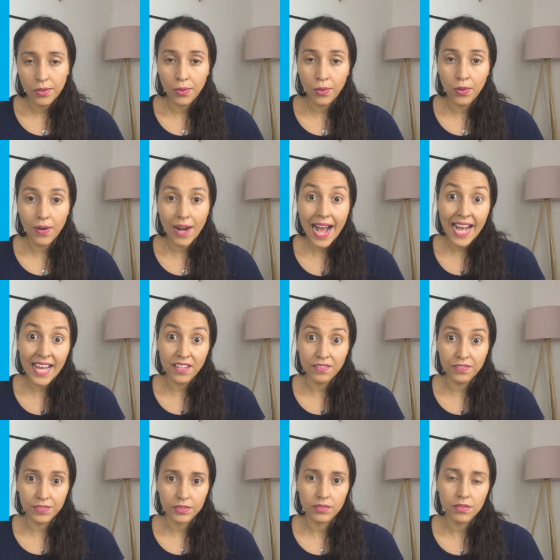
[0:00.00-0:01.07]
Or
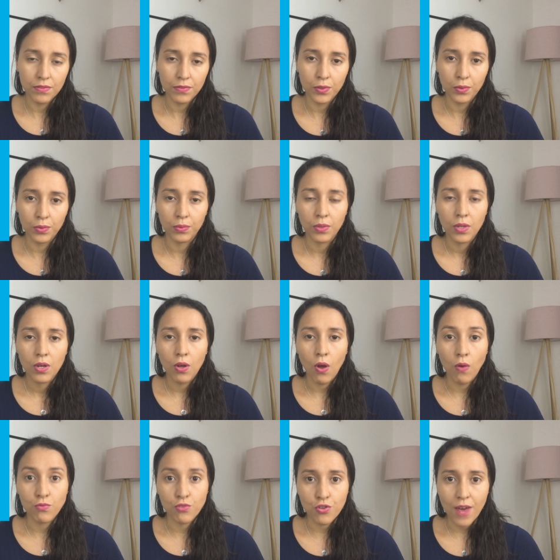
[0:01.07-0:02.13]
I've, if you
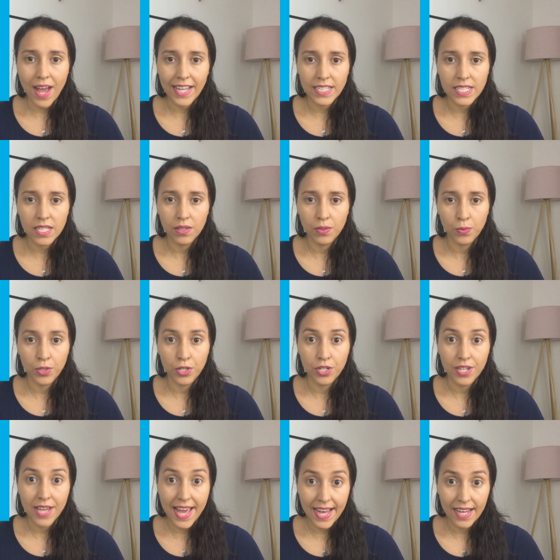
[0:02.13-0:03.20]
contract the
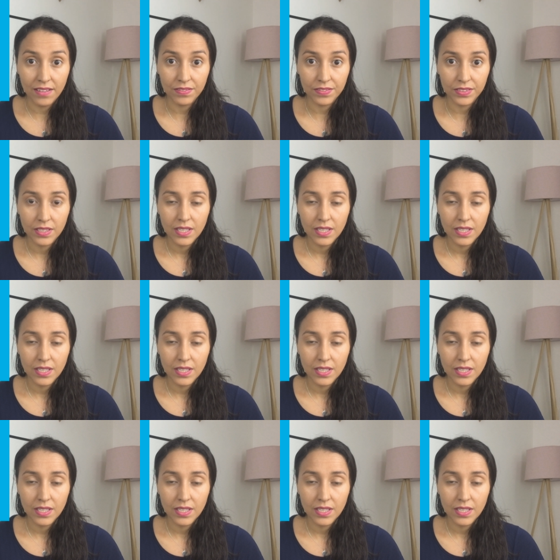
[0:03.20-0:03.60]
word have.